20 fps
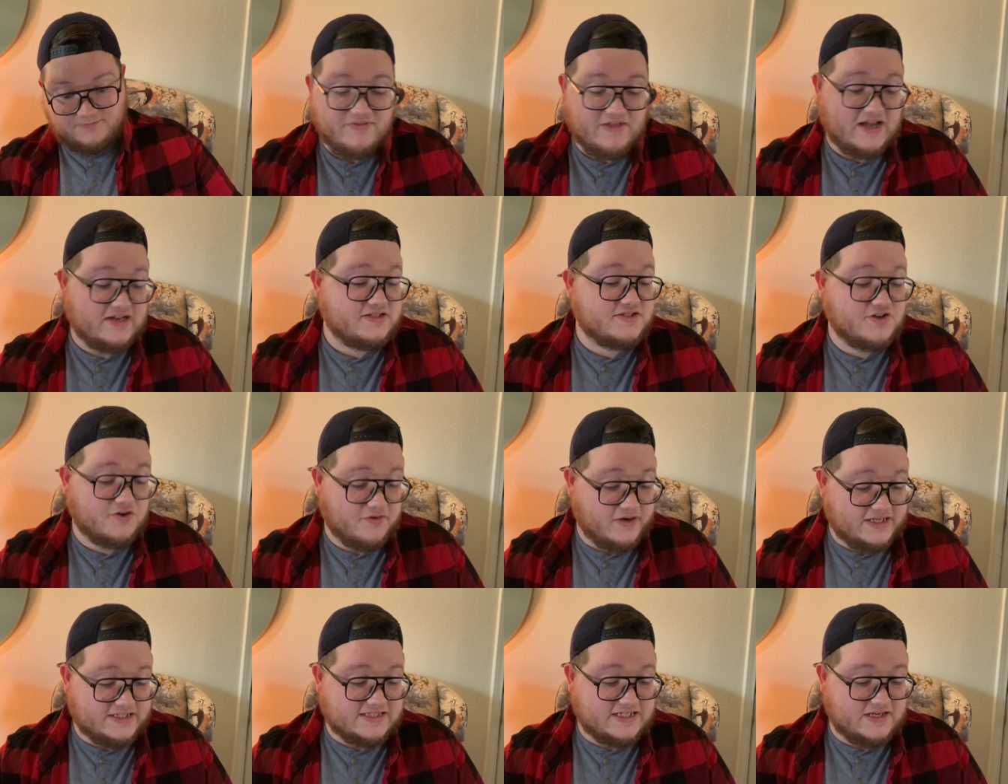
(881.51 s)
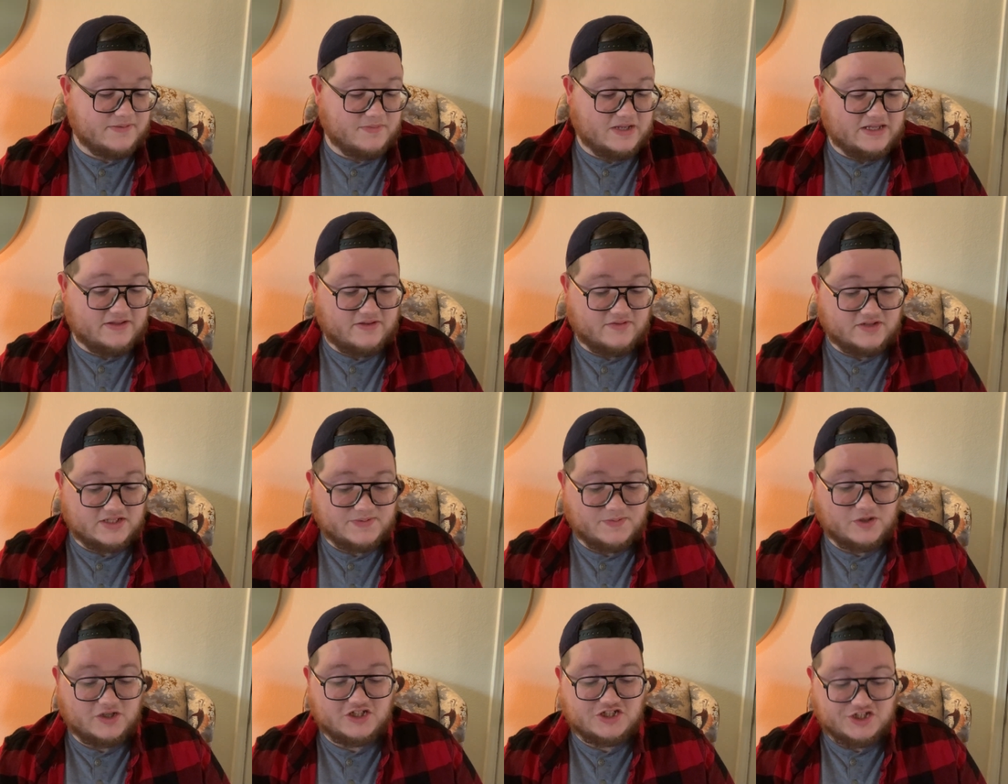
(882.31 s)
That is crazy to me that this
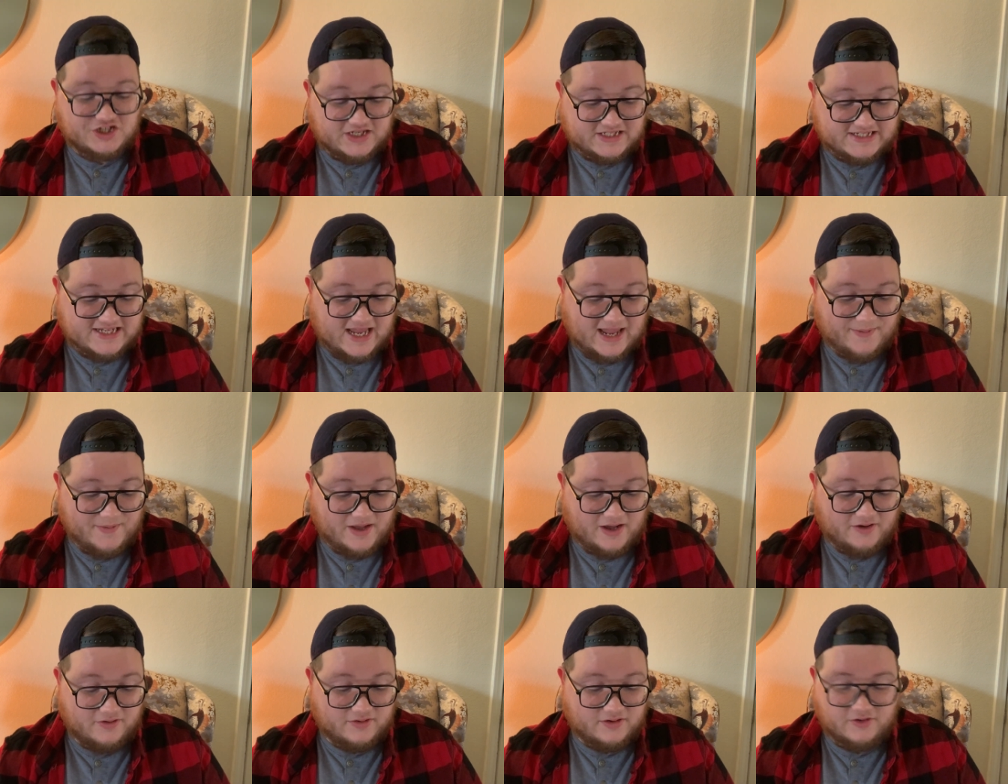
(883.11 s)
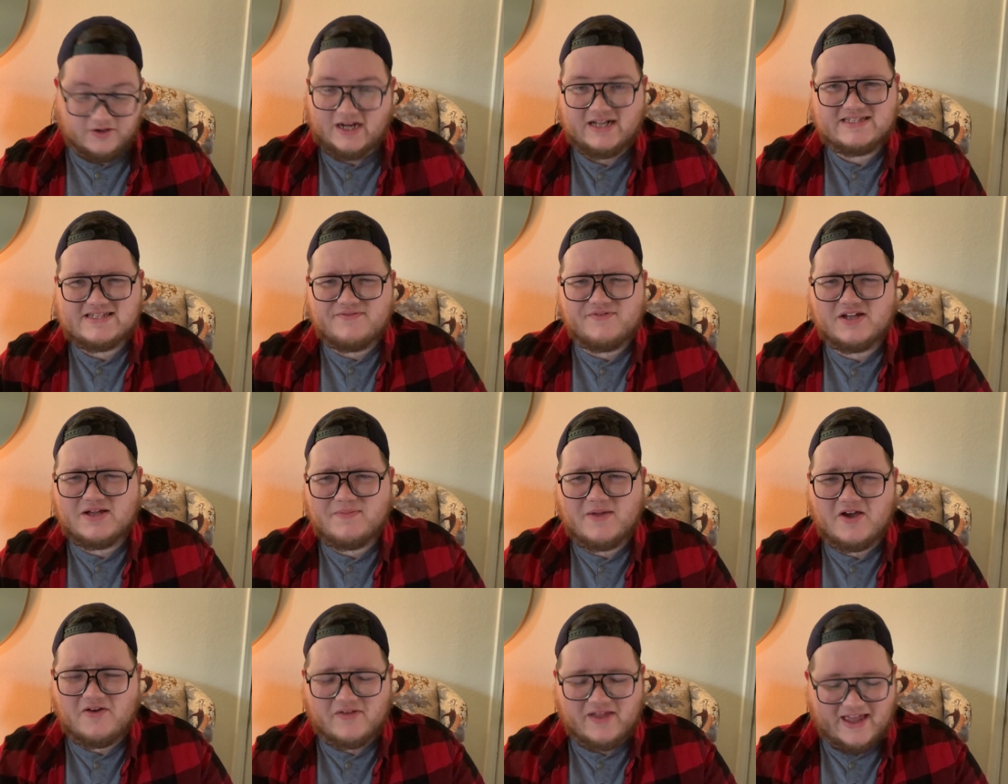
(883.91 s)
book just came out, or it hasn't even
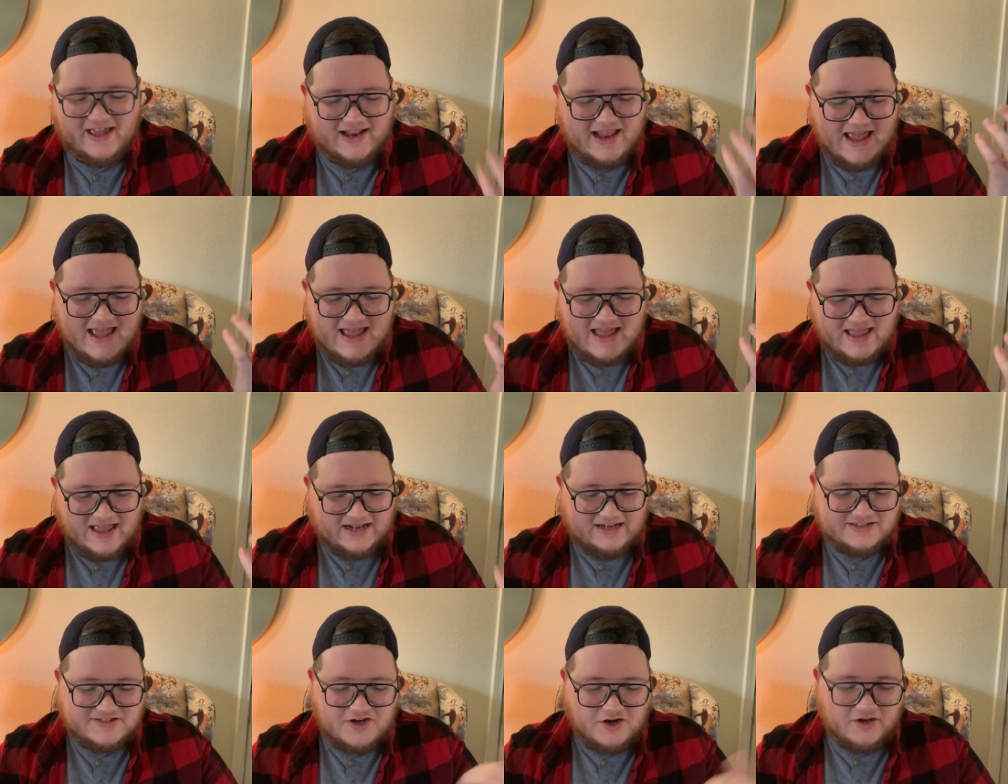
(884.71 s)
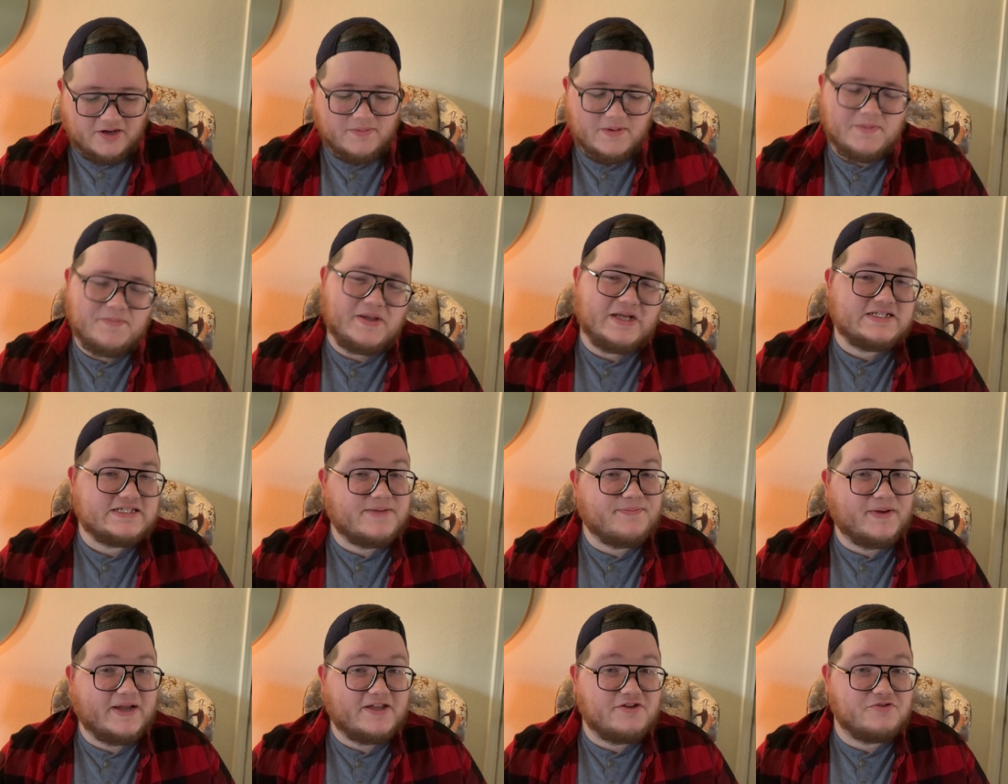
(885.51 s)
come out yet, and it's already been picked
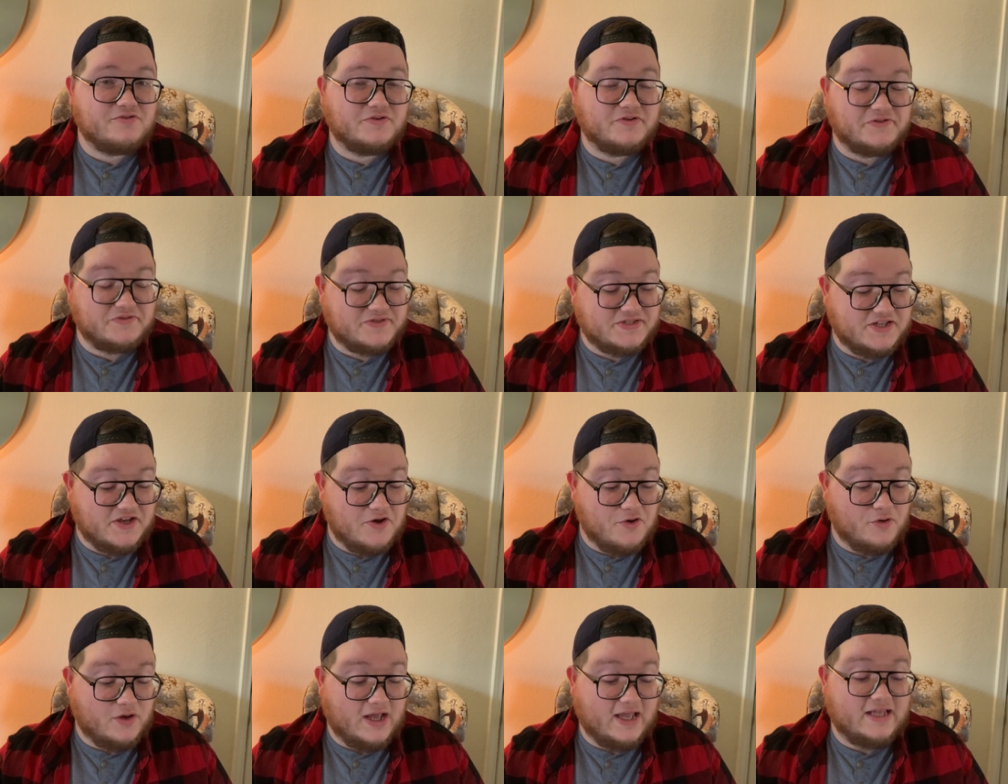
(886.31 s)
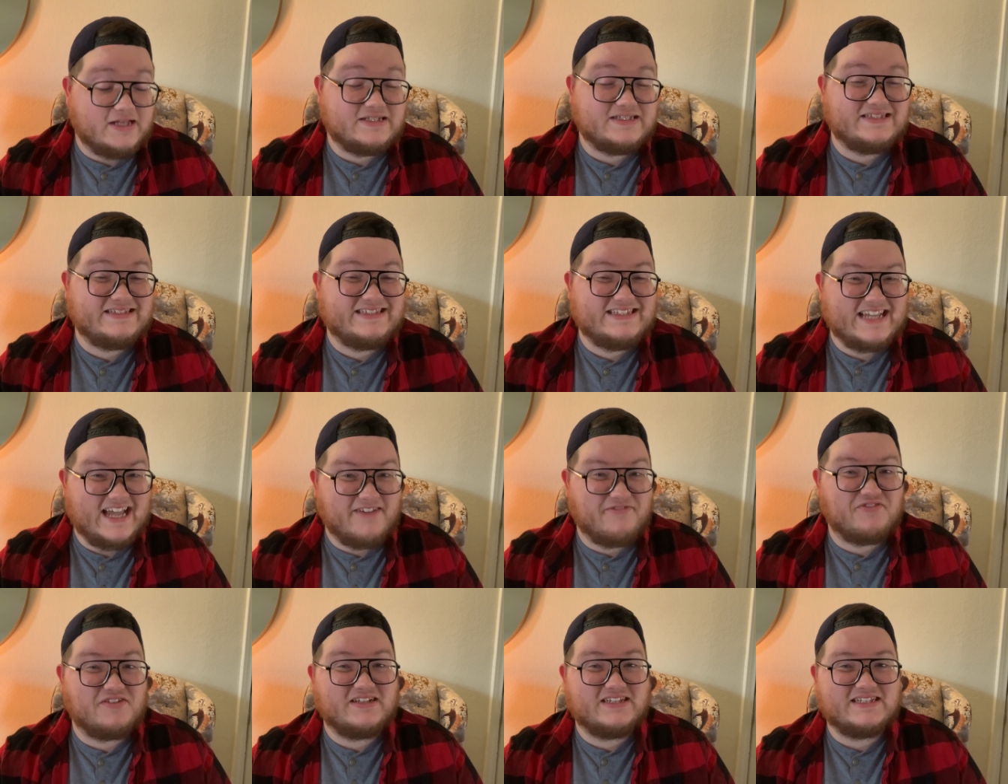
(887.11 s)
up by Hulu. So it
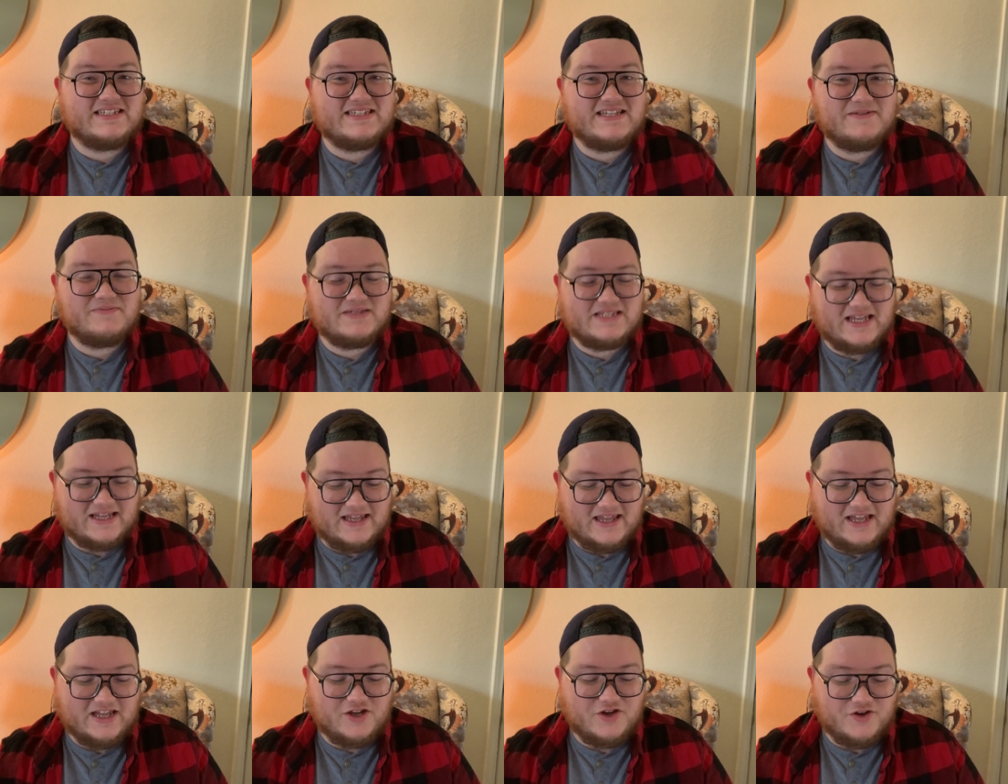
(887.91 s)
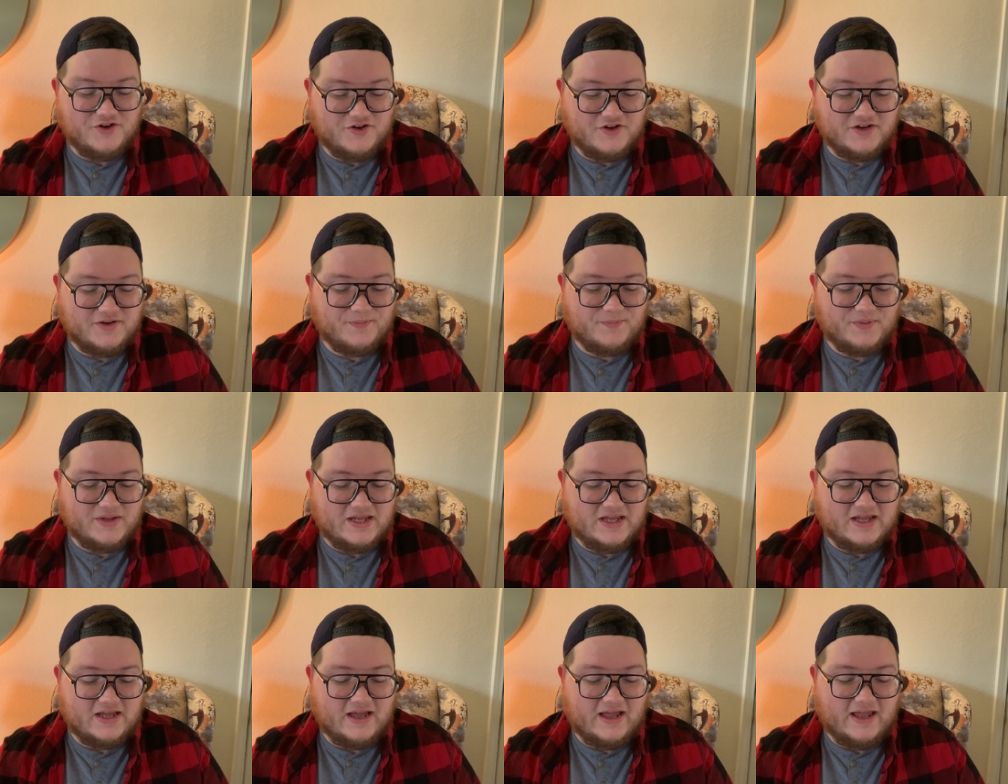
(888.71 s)
definitely seems like it could
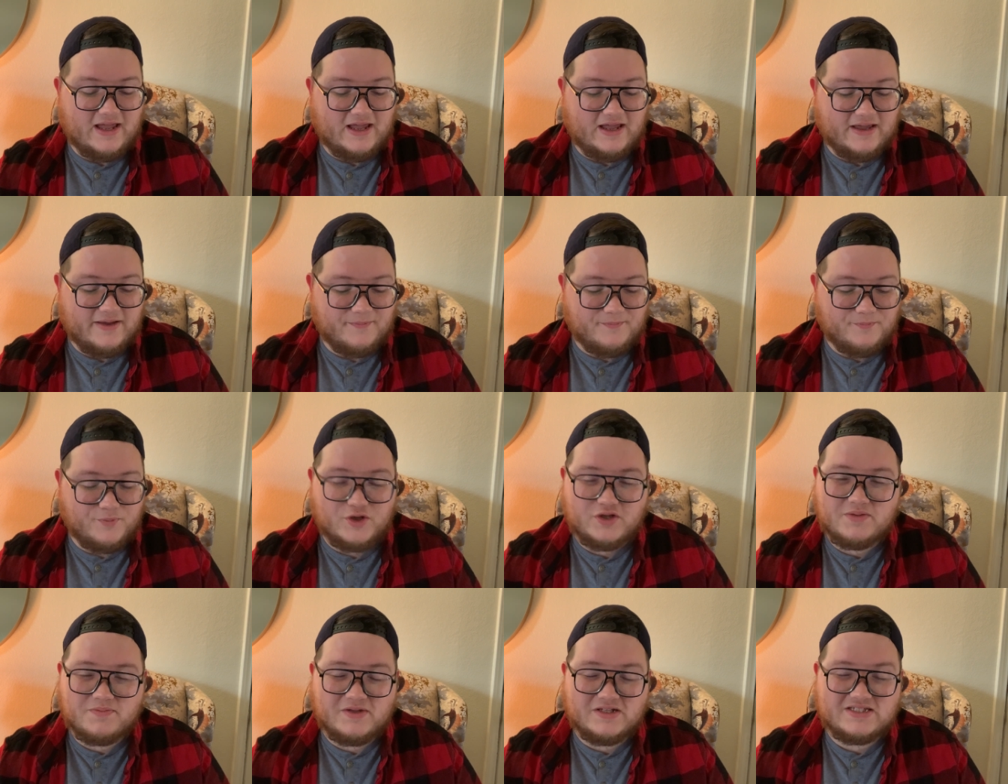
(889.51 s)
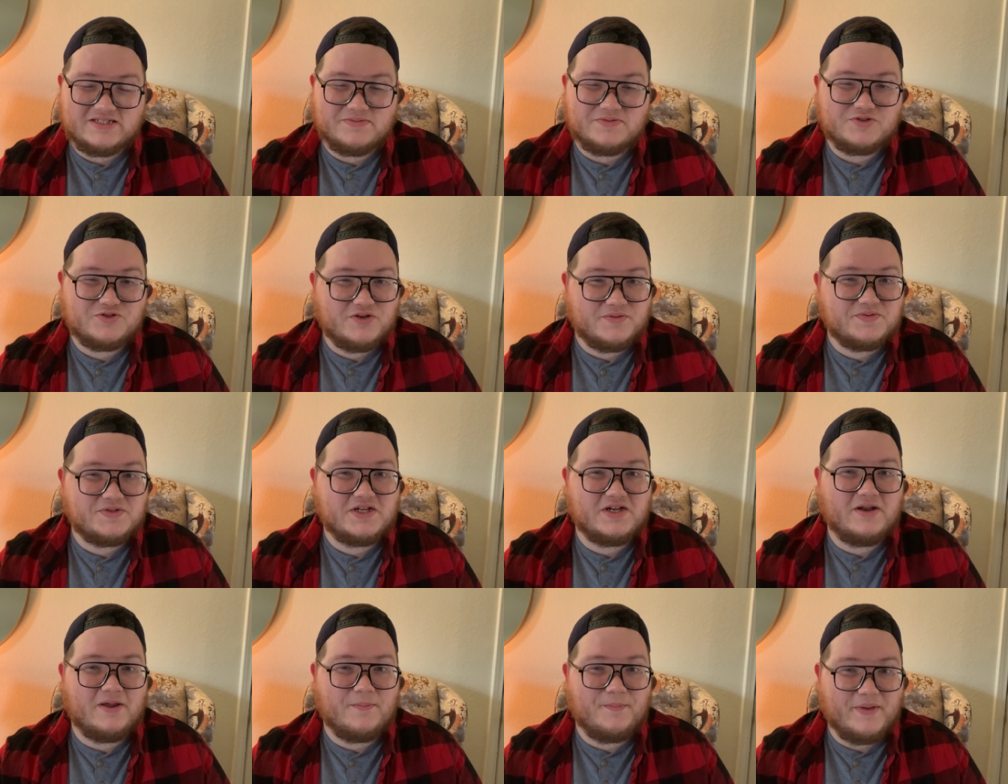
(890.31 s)
be a Book of the Month
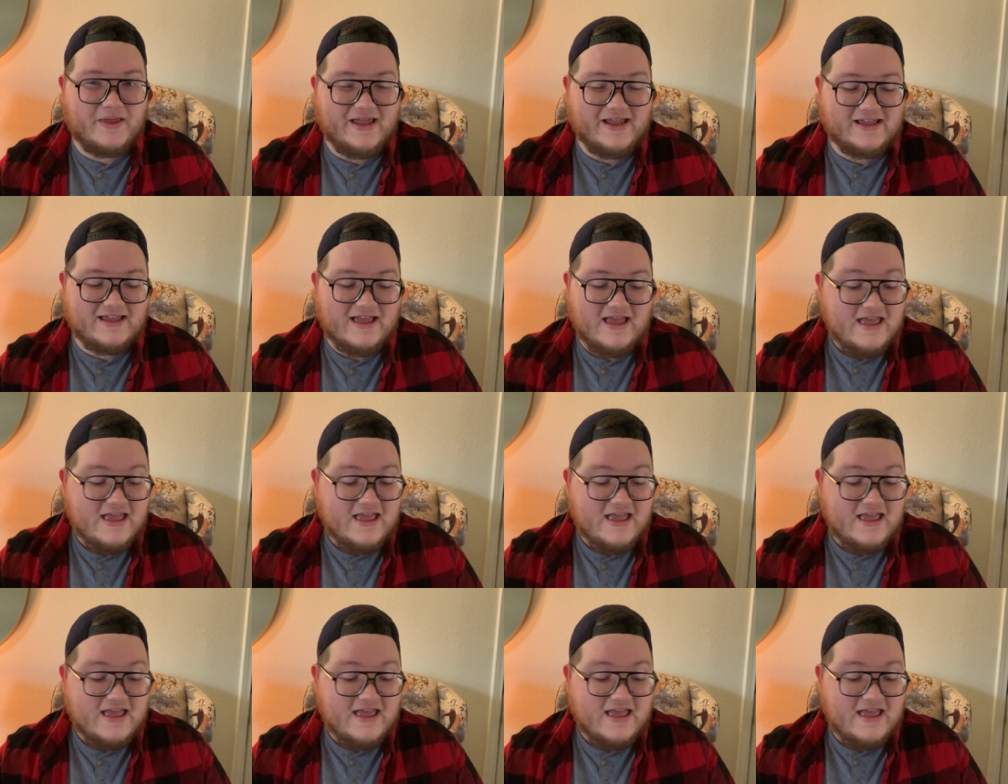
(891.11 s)
subscription pick,